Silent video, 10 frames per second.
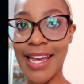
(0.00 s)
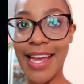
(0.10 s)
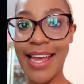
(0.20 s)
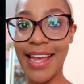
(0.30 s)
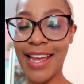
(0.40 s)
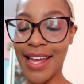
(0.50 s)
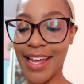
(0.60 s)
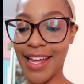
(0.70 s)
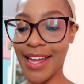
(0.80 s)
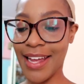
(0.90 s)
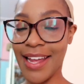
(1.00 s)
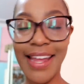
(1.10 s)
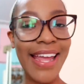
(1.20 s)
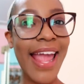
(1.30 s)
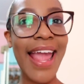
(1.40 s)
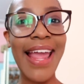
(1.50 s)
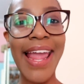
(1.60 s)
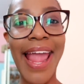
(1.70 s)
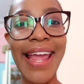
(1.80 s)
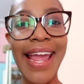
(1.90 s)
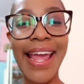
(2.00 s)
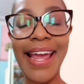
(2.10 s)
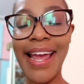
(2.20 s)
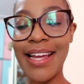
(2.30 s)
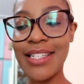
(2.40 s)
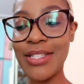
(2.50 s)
yay, yay, yay, yay, yay.